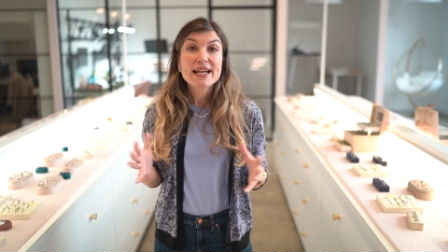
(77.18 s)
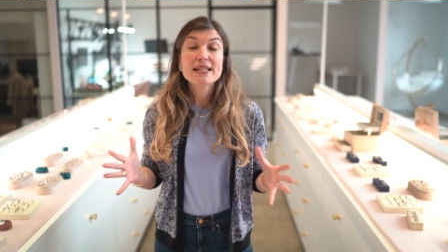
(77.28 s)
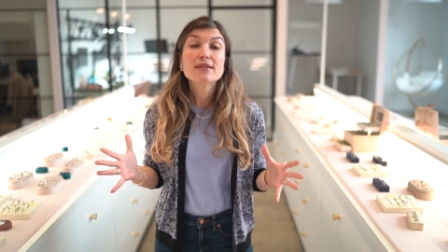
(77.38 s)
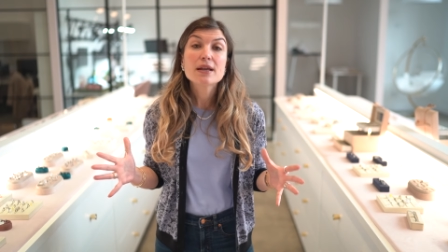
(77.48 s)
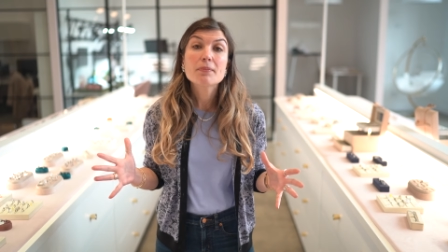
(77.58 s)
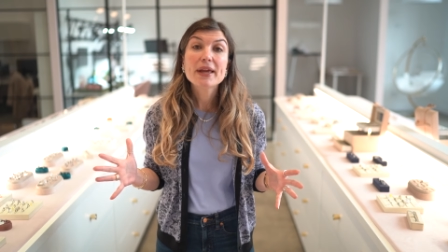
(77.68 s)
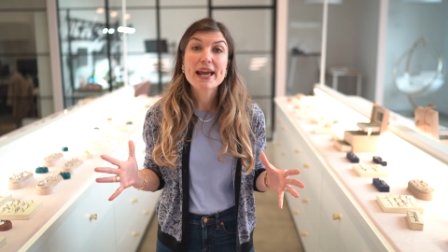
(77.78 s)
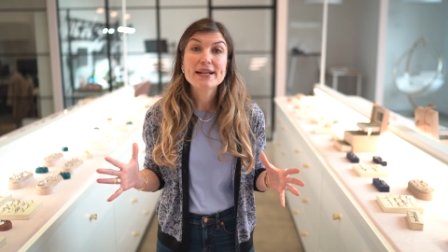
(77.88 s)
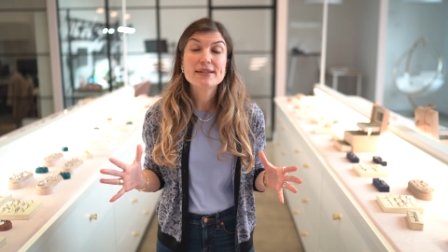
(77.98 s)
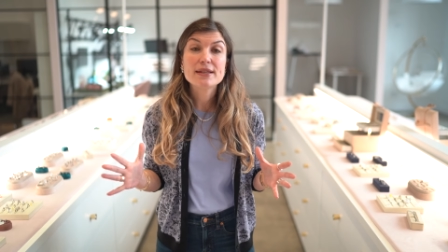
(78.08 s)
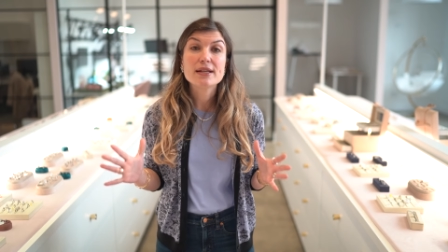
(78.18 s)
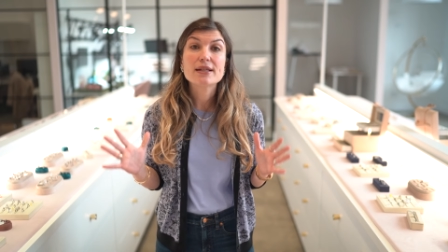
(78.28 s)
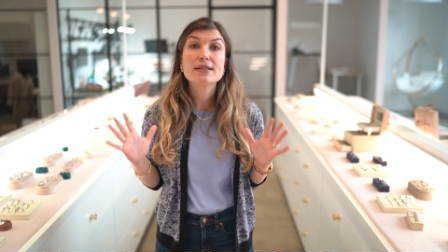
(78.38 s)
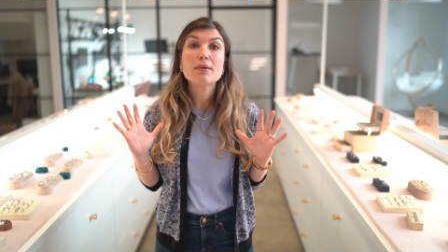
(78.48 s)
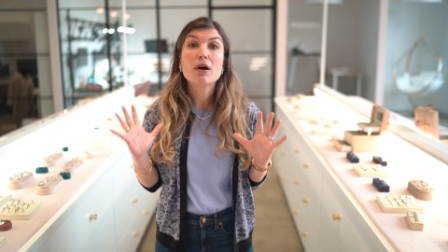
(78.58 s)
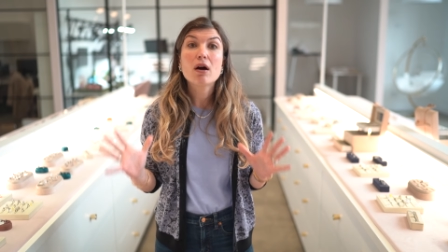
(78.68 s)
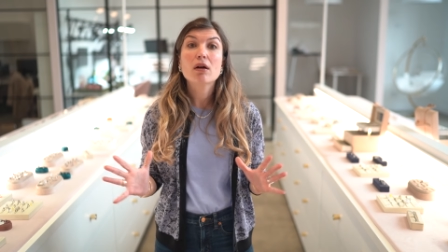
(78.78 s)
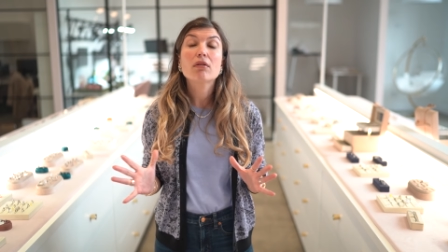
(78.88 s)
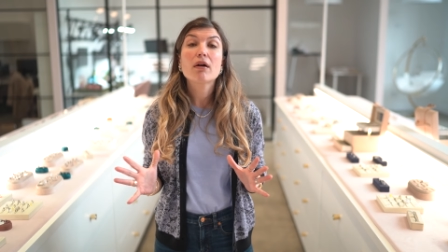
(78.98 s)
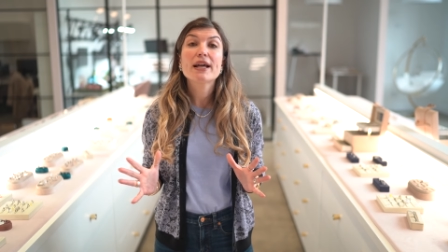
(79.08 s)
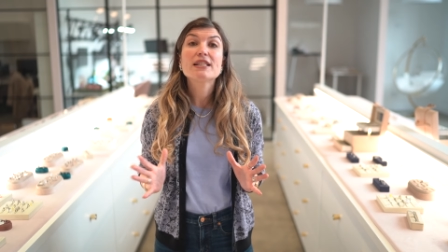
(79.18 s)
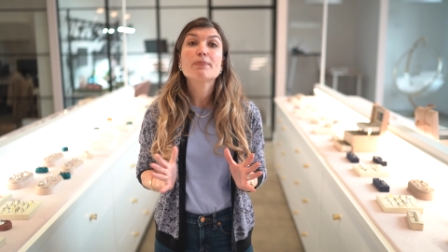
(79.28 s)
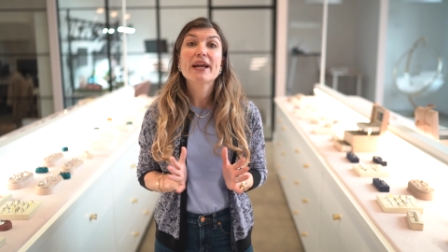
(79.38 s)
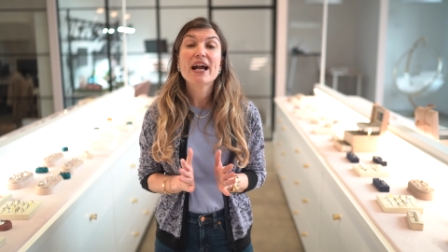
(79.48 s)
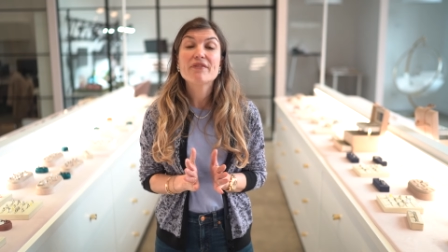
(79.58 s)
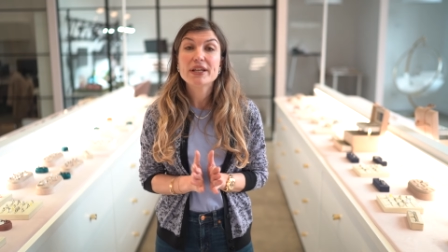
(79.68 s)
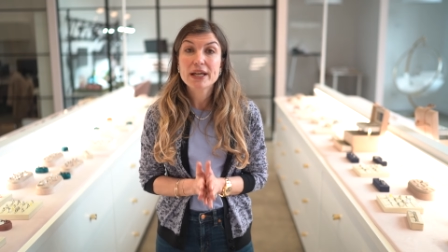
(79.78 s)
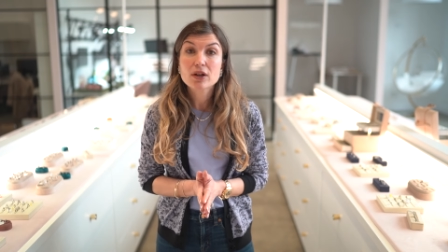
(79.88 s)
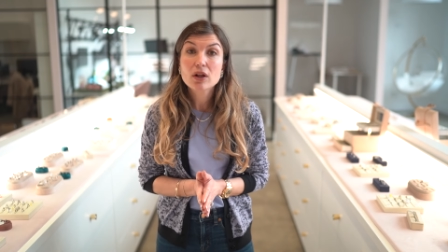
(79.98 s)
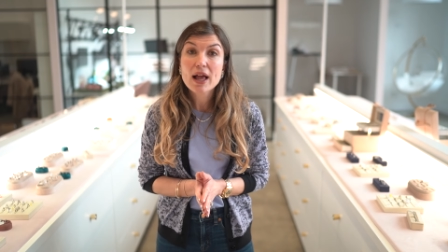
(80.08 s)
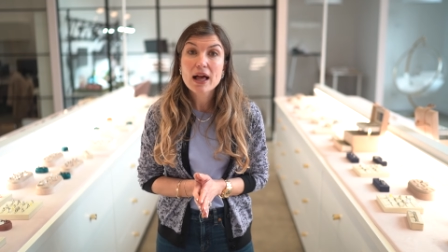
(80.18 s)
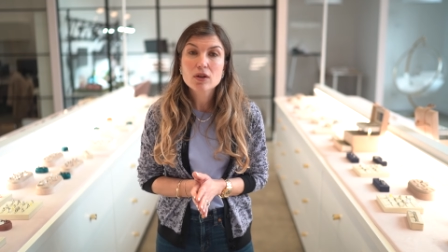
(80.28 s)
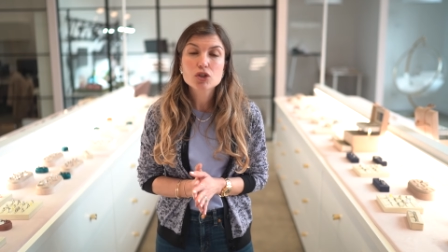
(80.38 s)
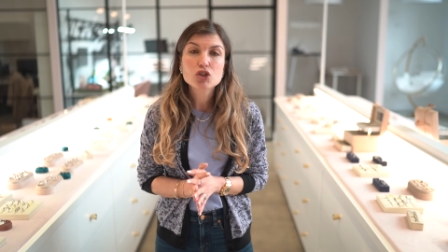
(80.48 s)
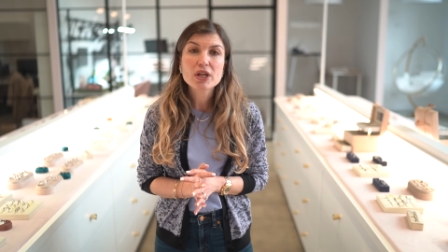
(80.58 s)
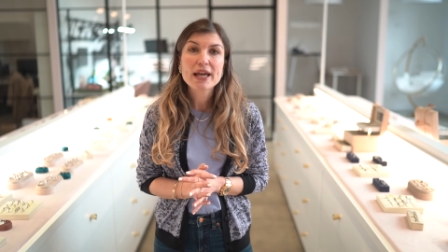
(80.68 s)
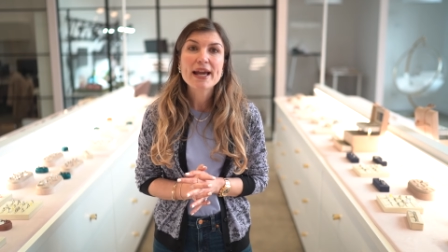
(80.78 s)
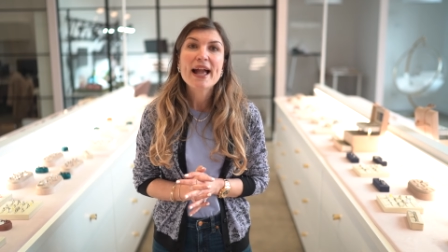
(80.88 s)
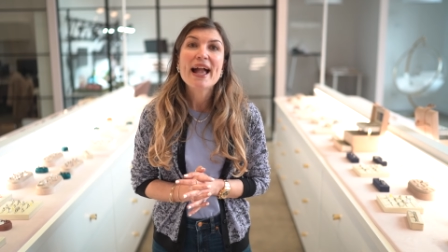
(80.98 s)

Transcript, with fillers: In some cases, our clients might have a nickel allergy,